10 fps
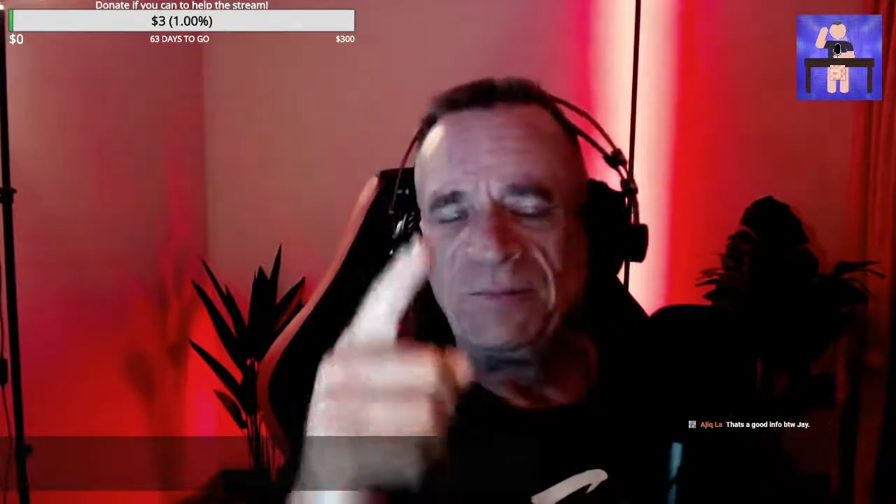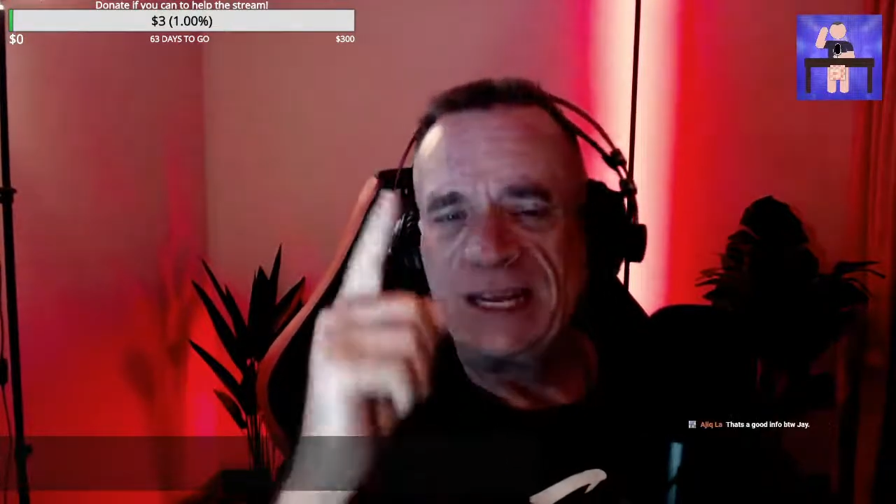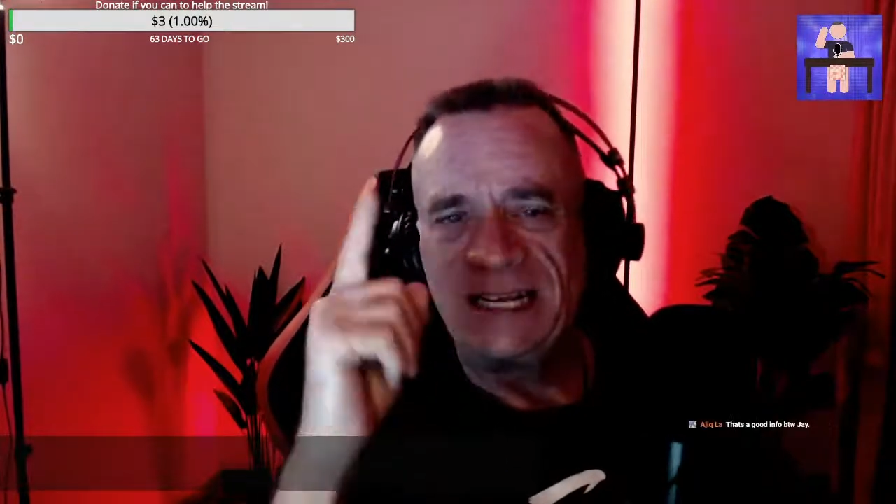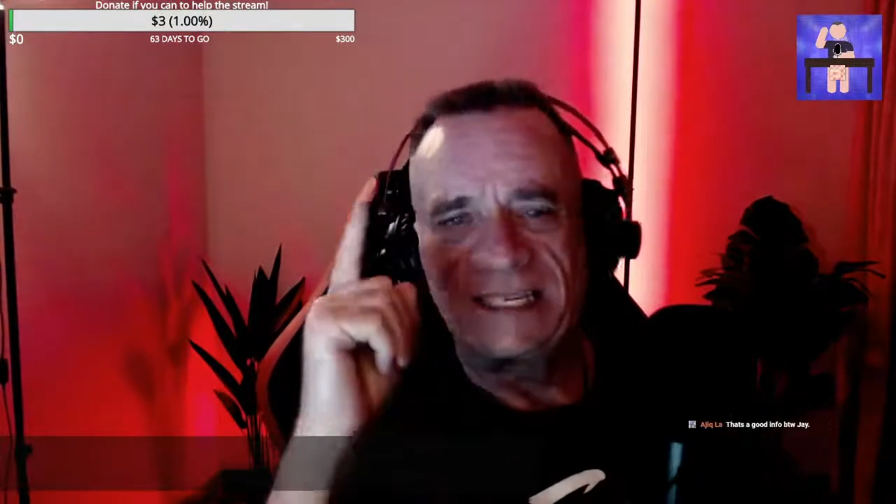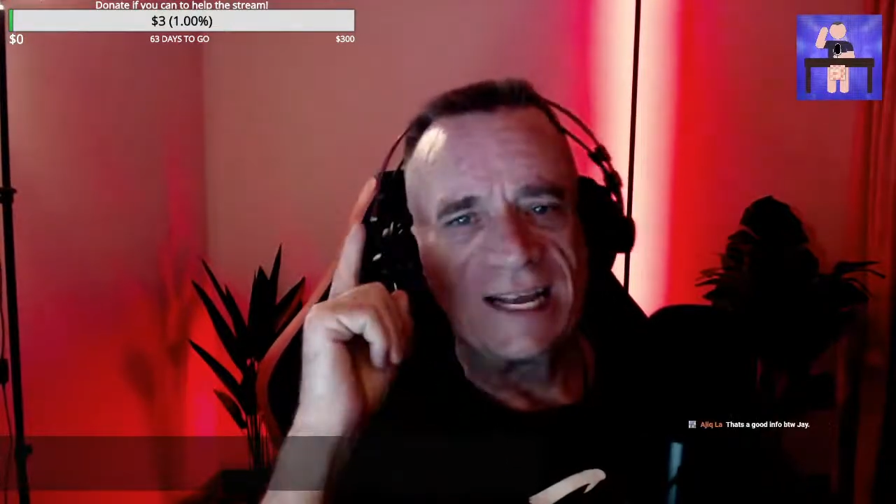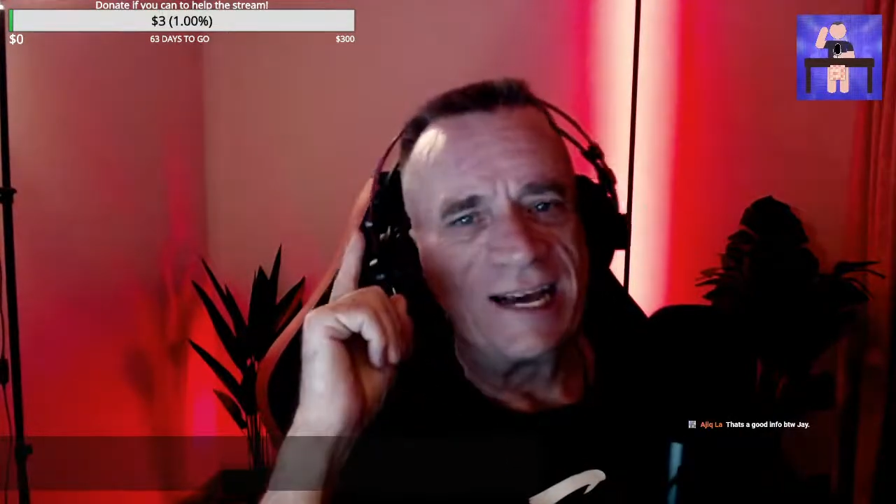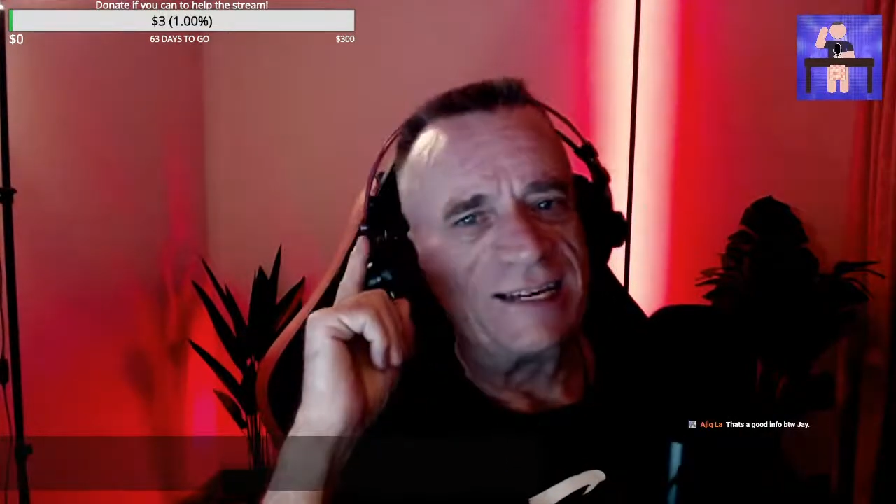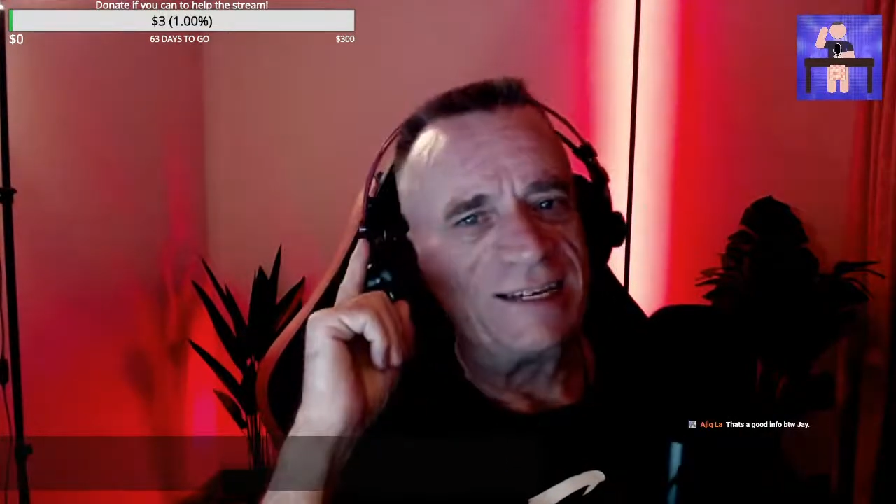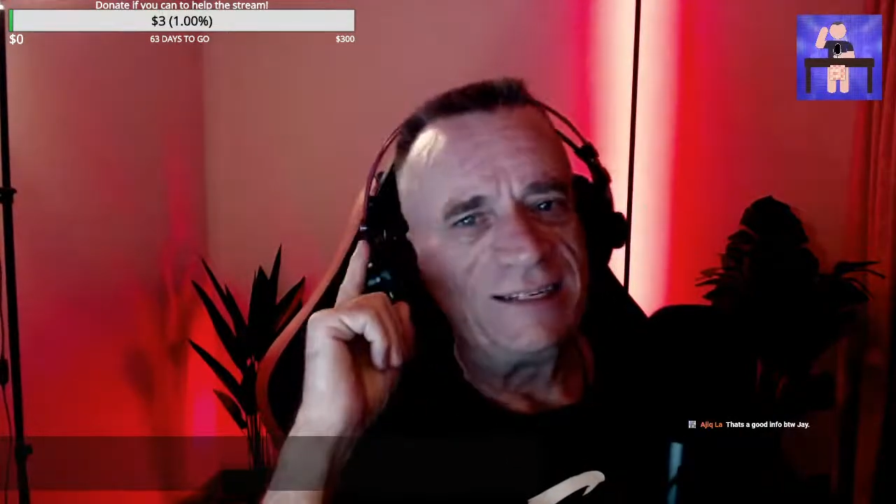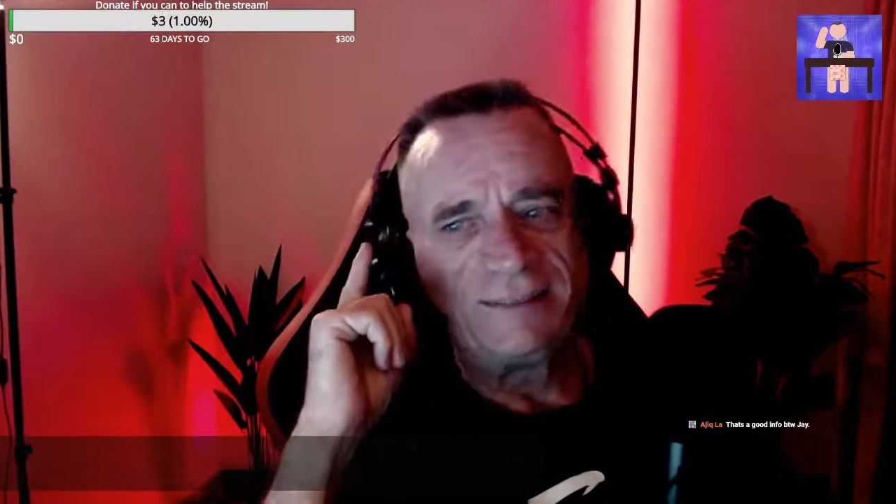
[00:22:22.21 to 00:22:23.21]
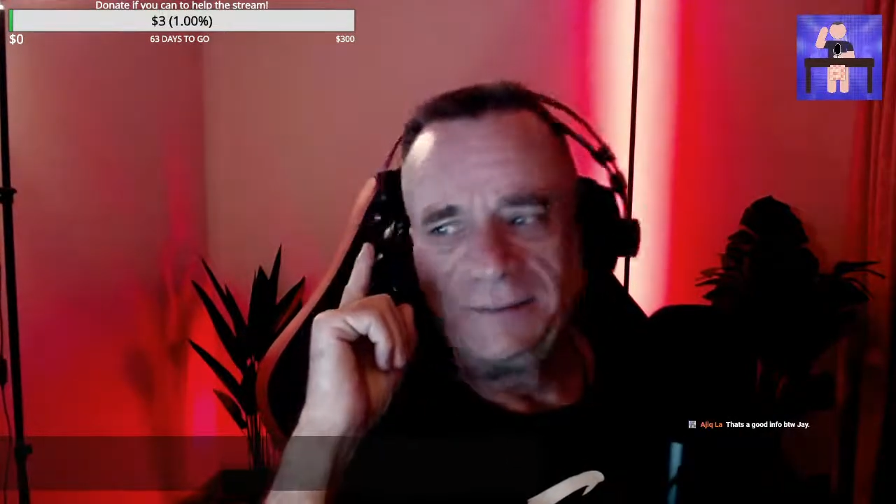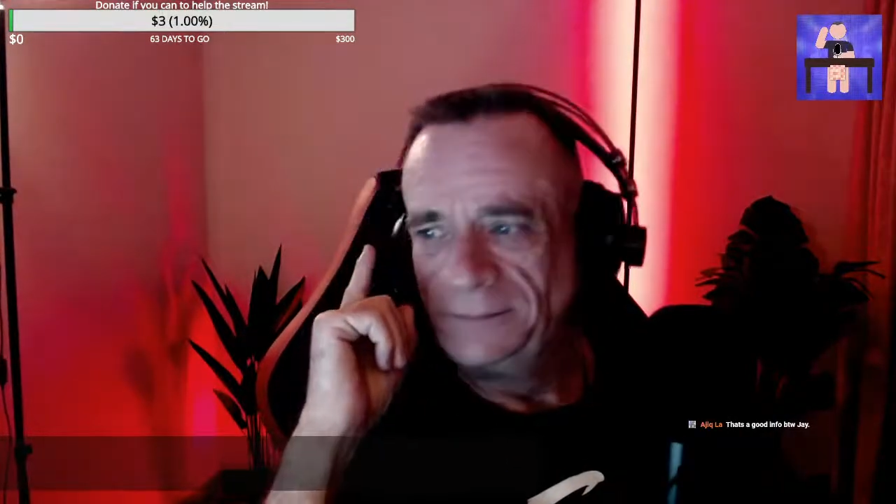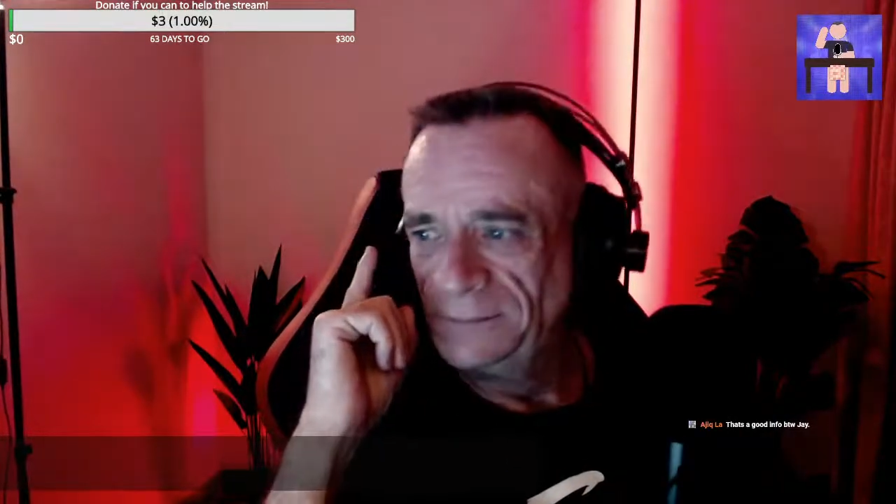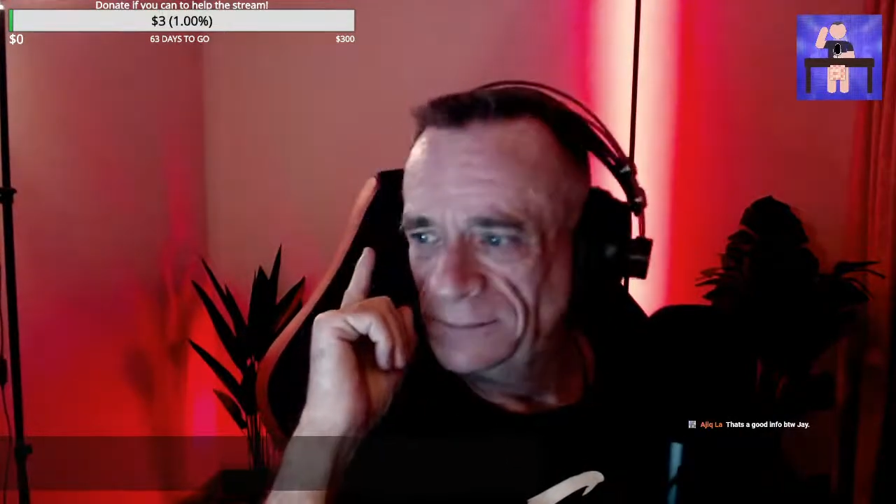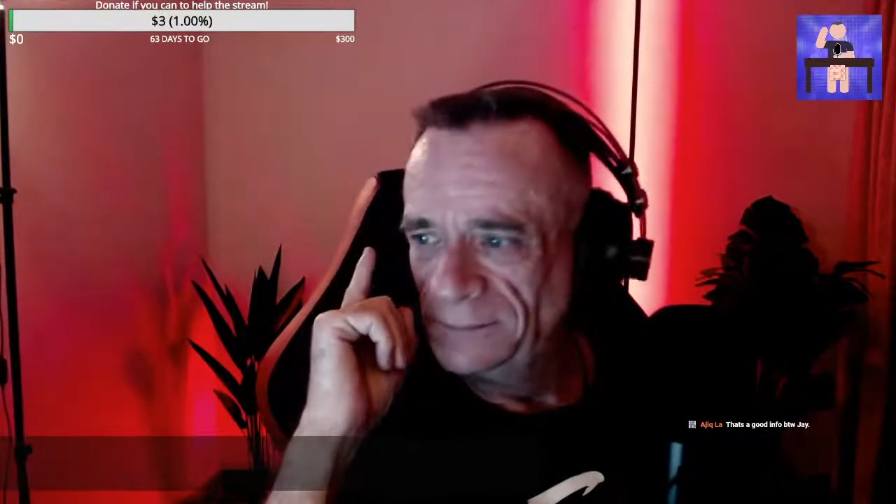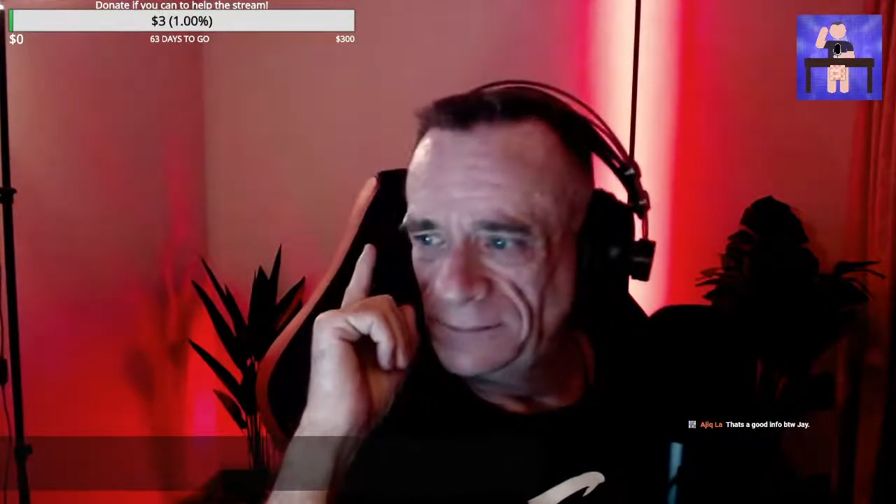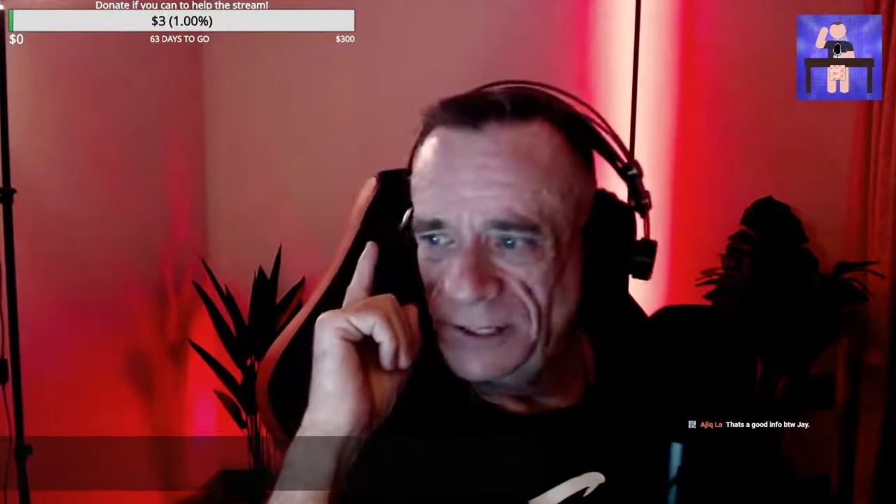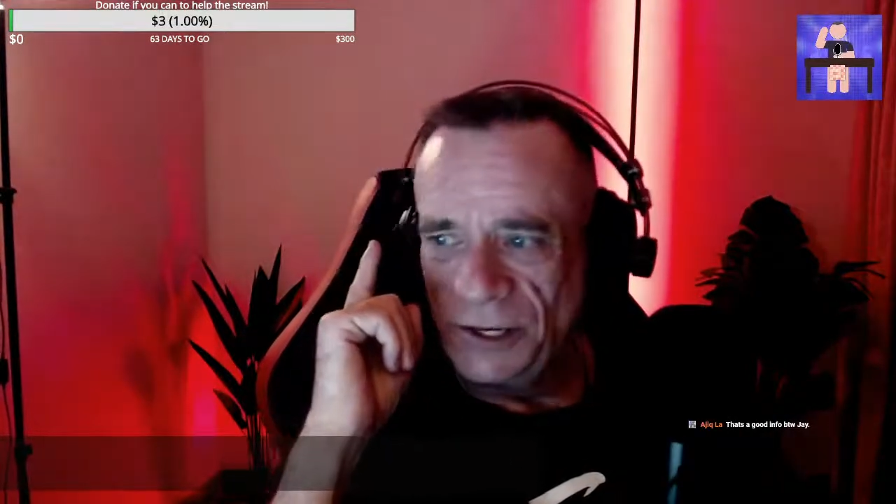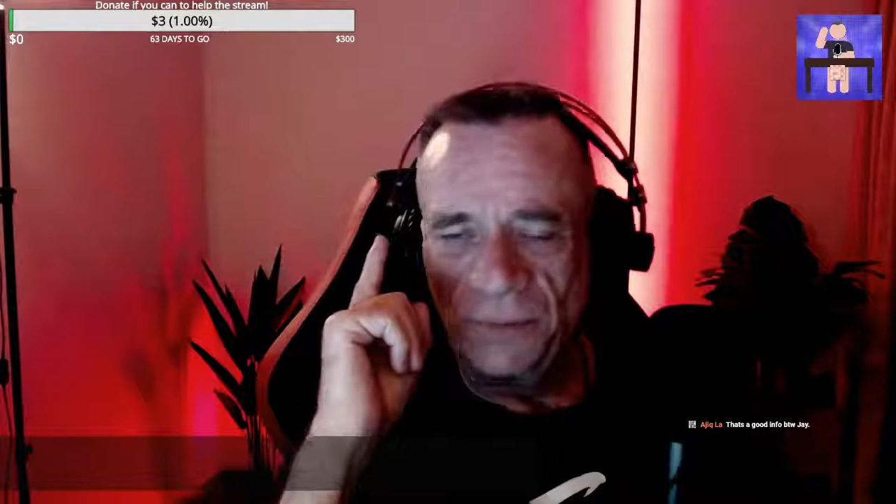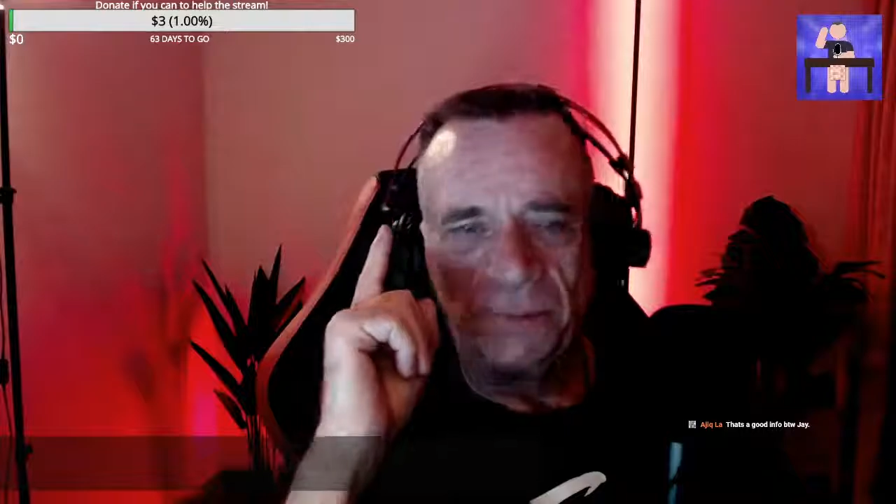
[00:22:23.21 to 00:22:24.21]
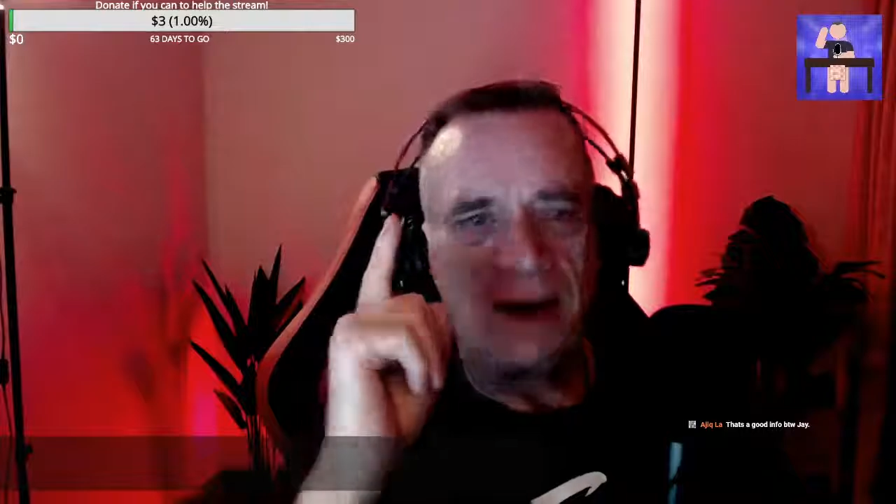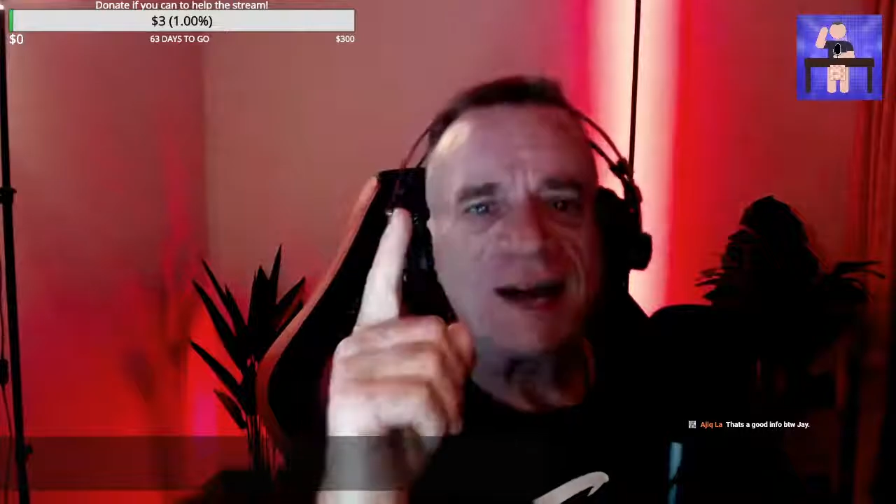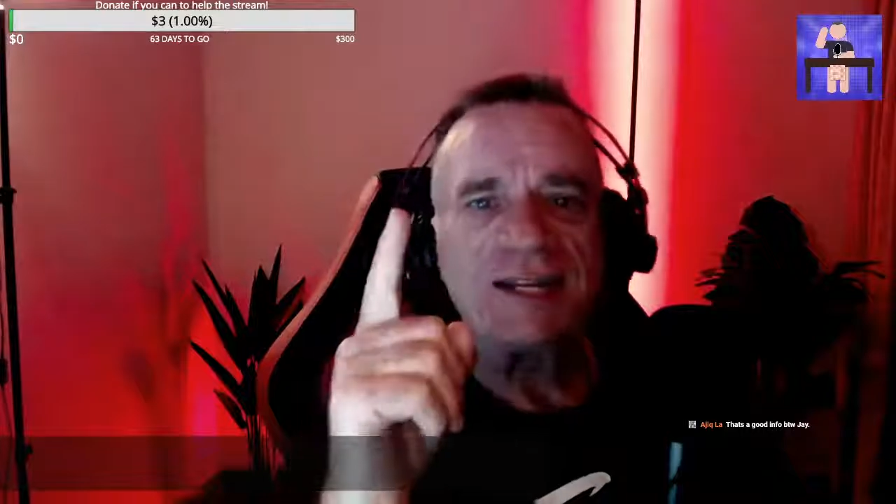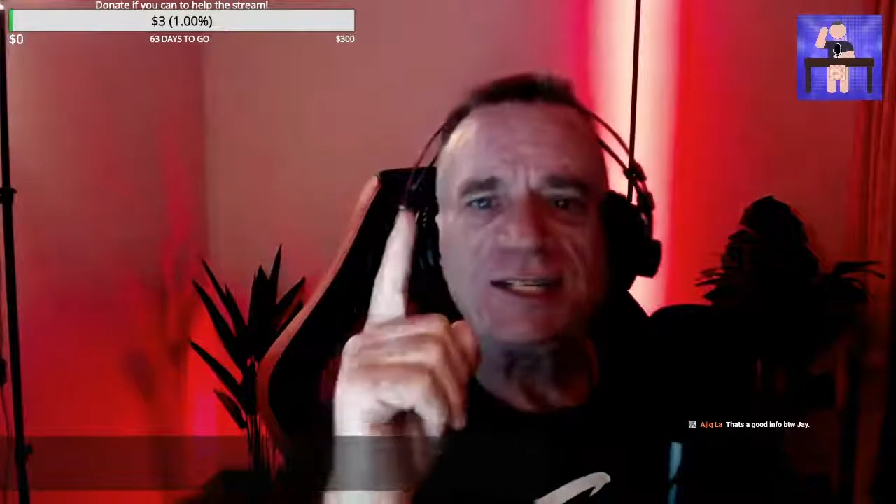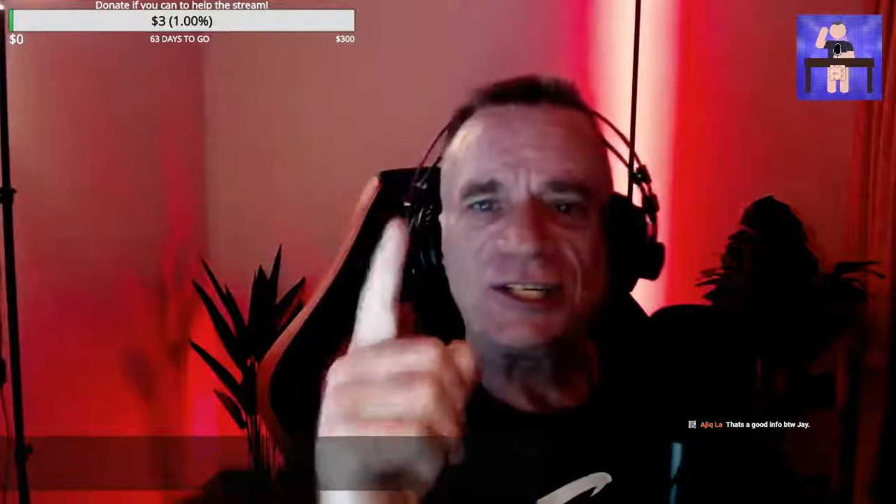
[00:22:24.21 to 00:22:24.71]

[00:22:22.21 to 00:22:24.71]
It's like your body's